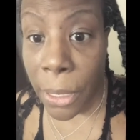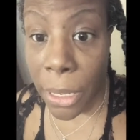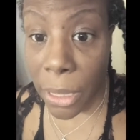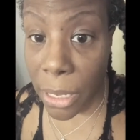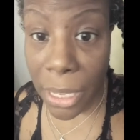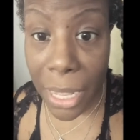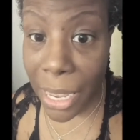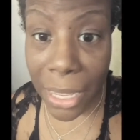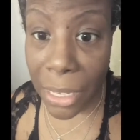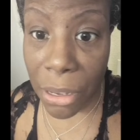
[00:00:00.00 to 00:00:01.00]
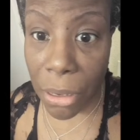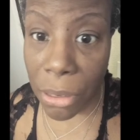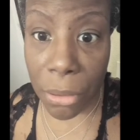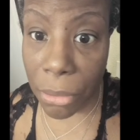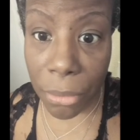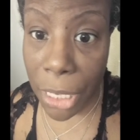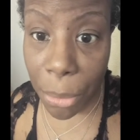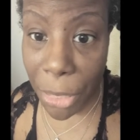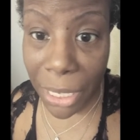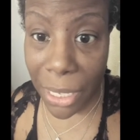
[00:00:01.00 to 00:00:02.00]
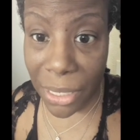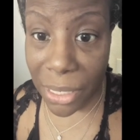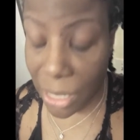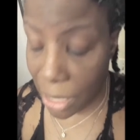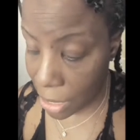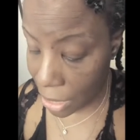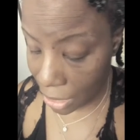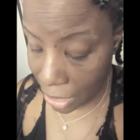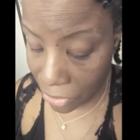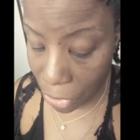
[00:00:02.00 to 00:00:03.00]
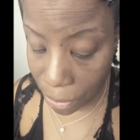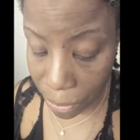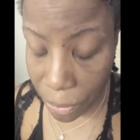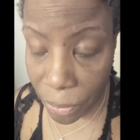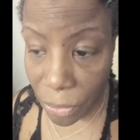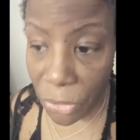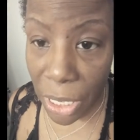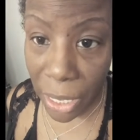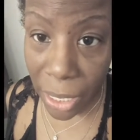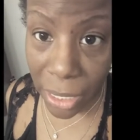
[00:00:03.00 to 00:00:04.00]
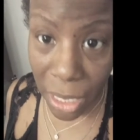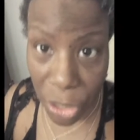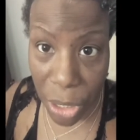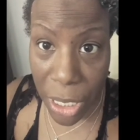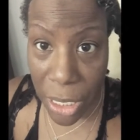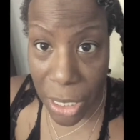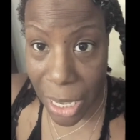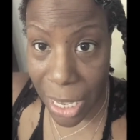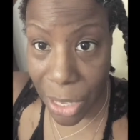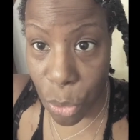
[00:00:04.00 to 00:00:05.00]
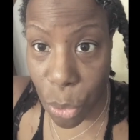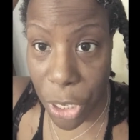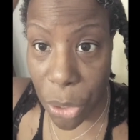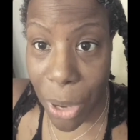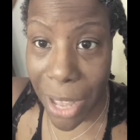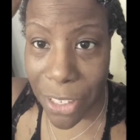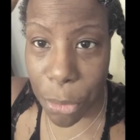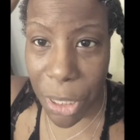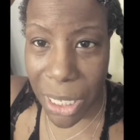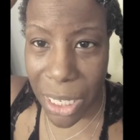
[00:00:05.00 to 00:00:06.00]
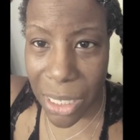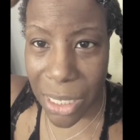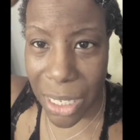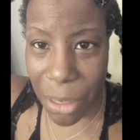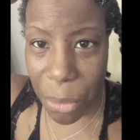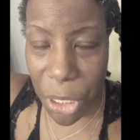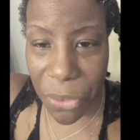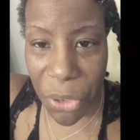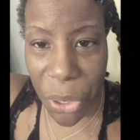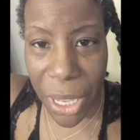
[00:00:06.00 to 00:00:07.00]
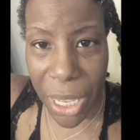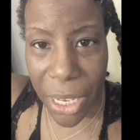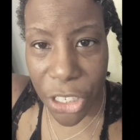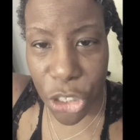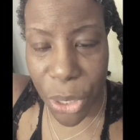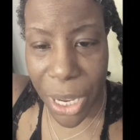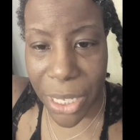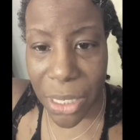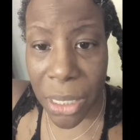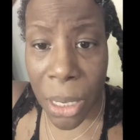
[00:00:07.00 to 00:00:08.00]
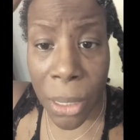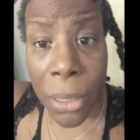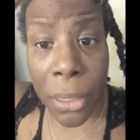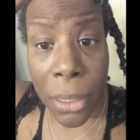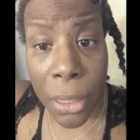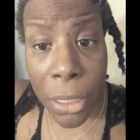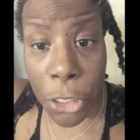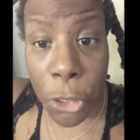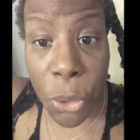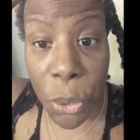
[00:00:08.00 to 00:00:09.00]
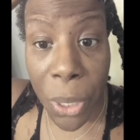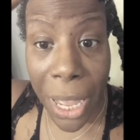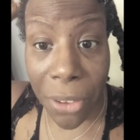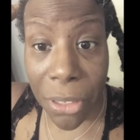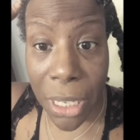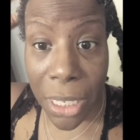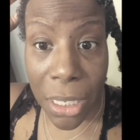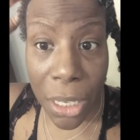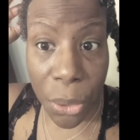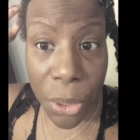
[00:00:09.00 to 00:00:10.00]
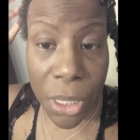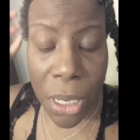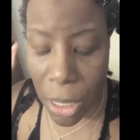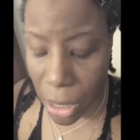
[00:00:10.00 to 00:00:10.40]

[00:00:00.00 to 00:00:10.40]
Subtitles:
Other than that, I don't cut my ends. I leave them. And when you have split ends in the middle of your hair strands, because you do get those,